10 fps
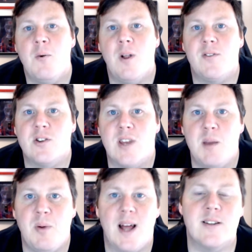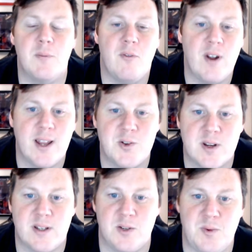We'll have to see, but that's going to be really
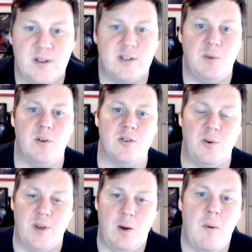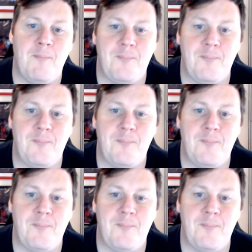interesting as well to see what goes on with that one.